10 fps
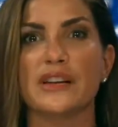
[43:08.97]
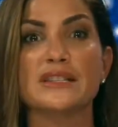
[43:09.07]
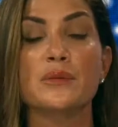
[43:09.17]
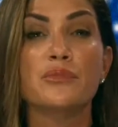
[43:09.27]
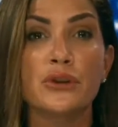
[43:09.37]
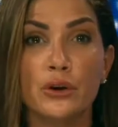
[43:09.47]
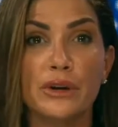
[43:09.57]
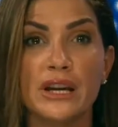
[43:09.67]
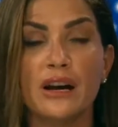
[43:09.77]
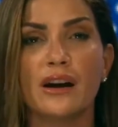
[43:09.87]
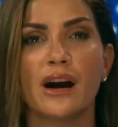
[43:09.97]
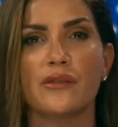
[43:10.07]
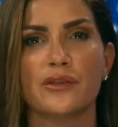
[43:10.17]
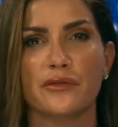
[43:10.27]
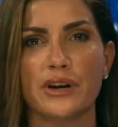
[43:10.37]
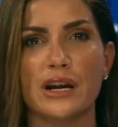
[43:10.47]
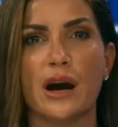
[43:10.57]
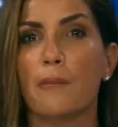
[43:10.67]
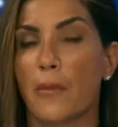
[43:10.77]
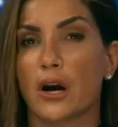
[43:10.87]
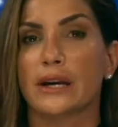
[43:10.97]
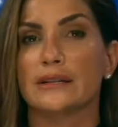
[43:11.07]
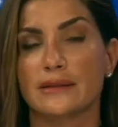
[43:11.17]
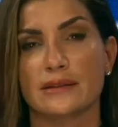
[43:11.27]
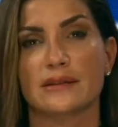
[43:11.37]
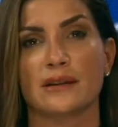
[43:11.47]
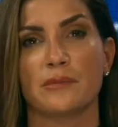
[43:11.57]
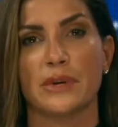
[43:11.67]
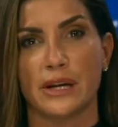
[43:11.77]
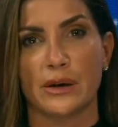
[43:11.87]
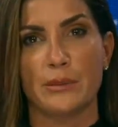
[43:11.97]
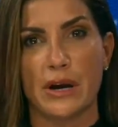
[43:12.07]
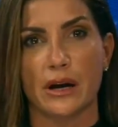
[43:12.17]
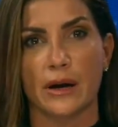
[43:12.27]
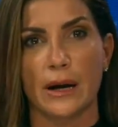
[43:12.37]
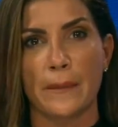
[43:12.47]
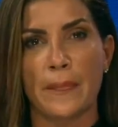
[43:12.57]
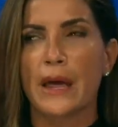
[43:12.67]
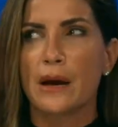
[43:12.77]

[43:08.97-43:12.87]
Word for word: That's the beauty of the free market system here in America.